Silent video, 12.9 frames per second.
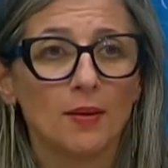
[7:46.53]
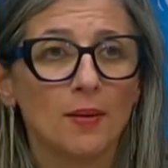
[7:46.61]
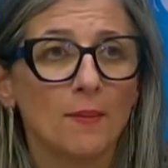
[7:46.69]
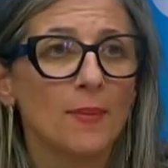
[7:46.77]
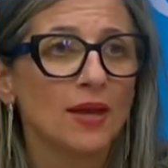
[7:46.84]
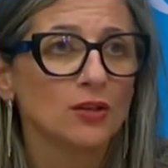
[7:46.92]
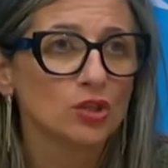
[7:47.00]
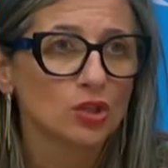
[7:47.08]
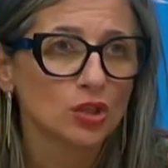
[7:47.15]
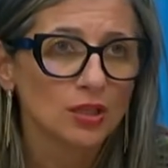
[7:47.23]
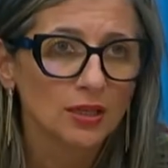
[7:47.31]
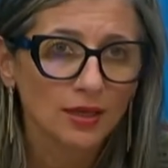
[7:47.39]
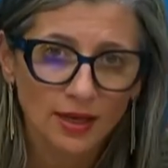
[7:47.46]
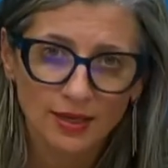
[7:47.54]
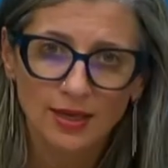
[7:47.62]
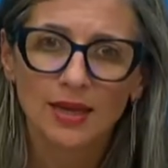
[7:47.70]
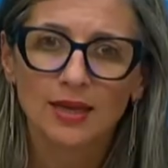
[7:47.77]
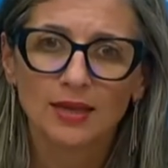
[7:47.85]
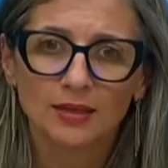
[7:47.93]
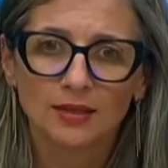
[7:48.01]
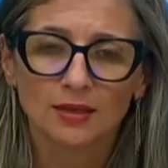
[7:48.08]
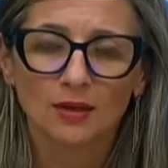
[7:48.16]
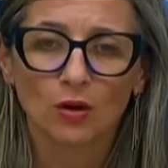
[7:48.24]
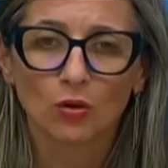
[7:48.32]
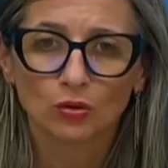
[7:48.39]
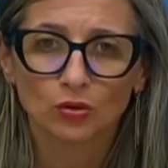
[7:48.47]
mentioning again
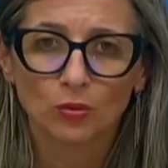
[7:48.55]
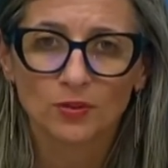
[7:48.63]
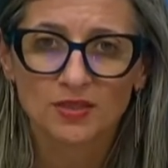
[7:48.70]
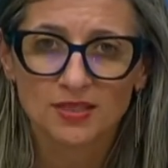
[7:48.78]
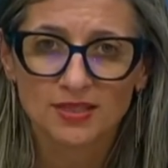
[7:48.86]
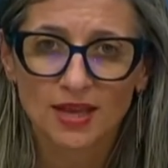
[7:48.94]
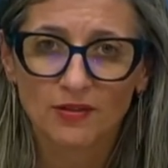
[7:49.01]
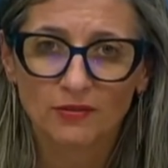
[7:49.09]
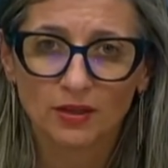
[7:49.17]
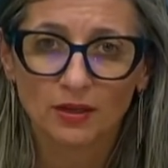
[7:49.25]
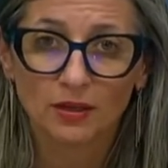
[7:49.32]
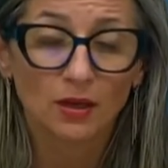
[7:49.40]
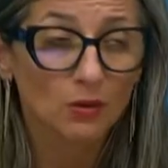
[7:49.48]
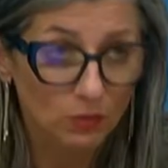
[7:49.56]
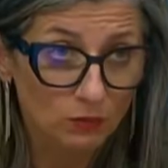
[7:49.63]
October 7.